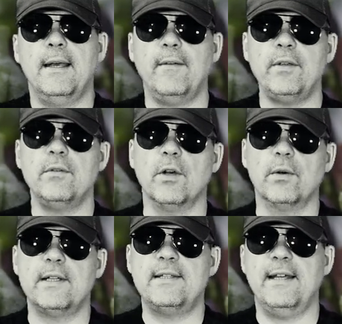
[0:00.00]
Have you
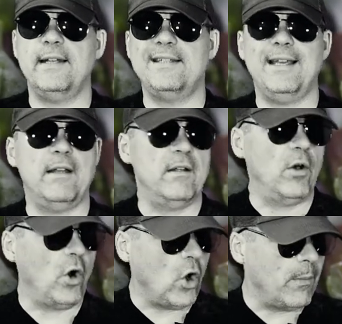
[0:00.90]
noticed that it's
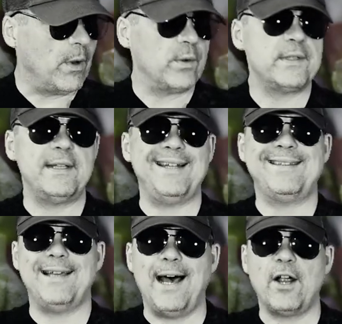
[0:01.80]
almost
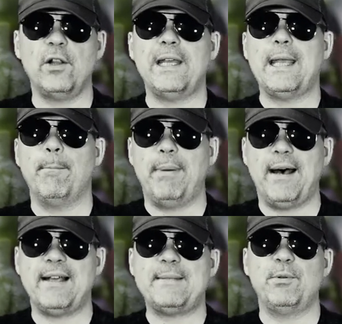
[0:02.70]
entirely
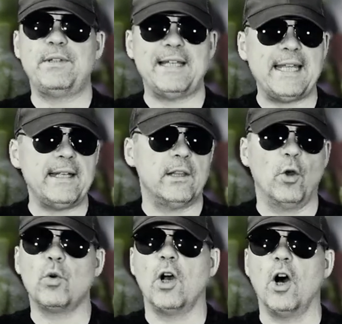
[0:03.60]
impossible to eat
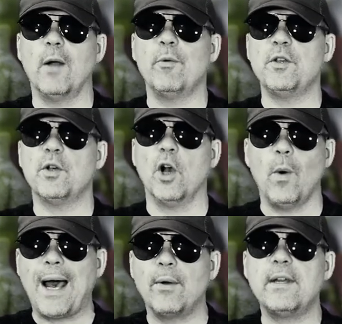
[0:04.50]
low carb when you
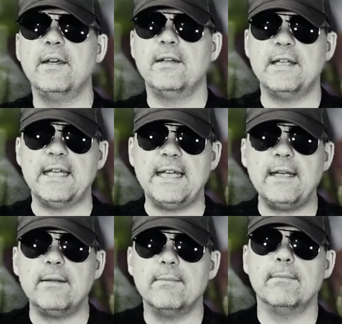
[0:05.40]
go out to eat?